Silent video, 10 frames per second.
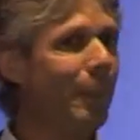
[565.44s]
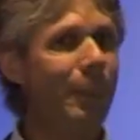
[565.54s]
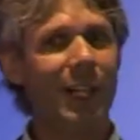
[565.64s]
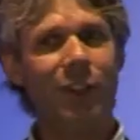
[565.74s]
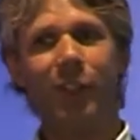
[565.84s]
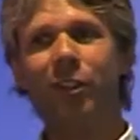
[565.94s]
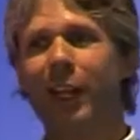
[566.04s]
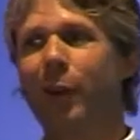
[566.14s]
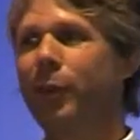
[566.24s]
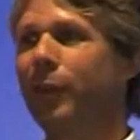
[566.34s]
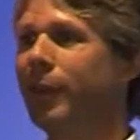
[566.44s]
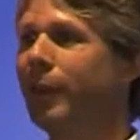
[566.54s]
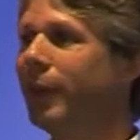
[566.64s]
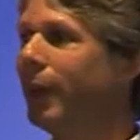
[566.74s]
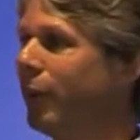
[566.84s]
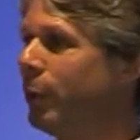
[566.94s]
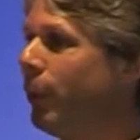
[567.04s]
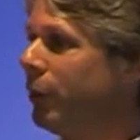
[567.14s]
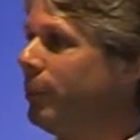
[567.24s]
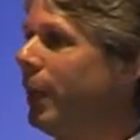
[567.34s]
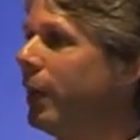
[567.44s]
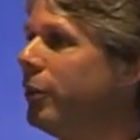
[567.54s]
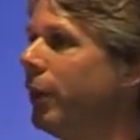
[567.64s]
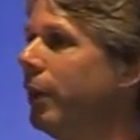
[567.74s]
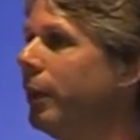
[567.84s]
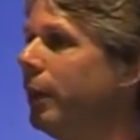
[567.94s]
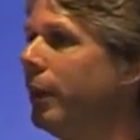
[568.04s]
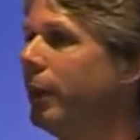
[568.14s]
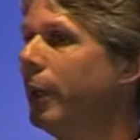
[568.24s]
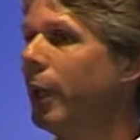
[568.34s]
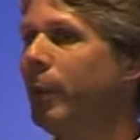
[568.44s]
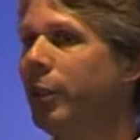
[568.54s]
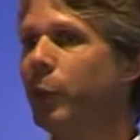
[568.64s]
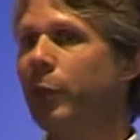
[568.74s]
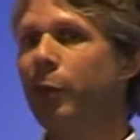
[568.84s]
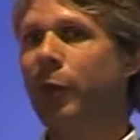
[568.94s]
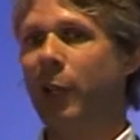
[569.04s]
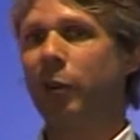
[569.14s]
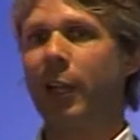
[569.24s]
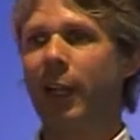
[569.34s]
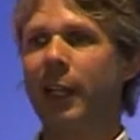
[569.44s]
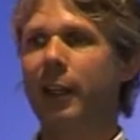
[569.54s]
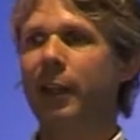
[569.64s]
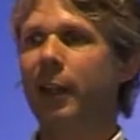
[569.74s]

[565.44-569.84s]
Picture yourself as a project manager. Imagine what it feels like